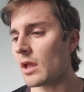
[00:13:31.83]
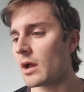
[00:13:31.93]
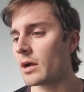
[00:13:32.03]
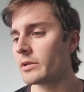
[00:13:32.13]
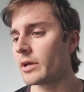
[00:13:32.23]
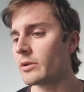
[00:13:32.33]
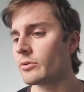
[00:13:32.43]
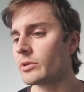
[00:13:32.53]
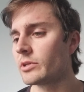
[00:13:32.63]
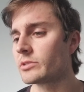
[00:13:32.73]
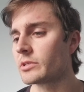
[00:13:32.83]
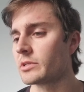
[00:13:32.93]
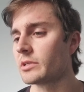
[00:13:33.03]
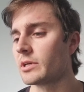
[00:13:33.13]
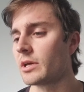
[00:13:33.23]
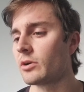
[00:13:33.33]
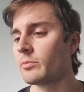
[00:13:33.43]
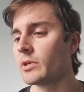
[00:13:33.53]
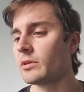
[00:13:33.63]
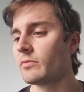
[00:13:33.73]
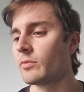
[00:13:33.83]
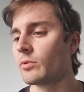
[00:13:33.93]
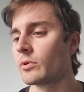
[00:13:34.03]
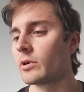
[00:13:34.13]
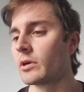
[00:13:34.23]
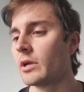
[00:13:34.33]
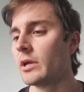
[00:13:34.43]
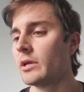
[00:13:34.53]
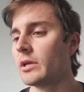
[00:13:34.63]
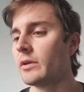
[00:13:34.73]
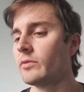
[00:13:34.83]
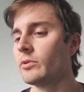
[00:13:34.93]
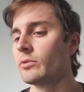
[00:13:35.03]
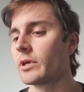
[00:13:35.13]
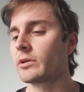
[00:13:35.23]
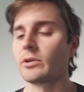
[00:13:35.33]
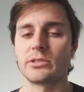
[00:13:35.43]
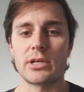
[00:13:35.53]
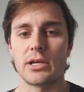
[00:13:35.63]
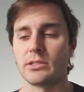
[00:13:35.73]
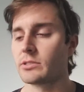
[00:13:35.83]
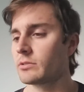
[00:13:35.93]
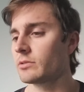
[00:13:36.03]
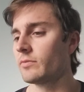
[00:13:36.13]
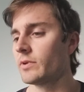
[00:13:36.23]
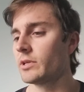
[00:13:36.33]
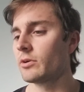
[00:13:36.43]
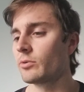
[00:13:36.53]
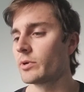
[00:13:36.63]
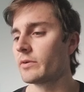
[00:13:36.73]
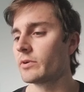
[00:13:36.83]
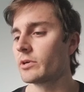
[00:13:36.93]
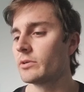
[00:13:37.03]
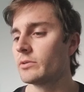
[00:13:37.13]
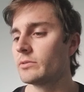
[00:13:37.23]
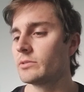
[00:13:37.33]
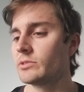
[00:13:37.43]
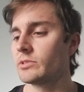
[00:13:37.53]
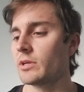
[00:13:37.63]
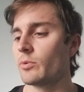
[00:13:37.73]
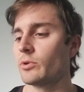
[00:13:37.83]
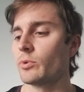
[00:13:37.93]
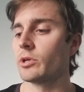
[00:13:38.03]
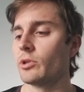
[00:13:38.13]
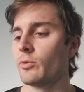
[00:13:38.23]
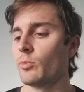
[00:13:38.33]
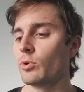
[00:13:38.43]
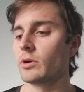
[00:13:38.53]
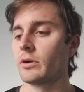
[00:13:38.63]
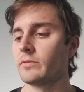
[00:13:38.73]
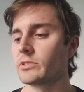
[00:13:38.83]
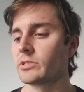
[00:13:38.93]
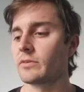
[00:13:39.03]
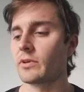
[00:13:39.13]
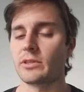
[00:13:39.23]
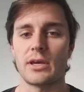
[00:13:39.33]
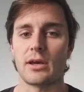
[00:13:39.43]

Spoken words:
Not only does it help me for if you like criticize the video or whatever, say what you want to know more of and stuff like that.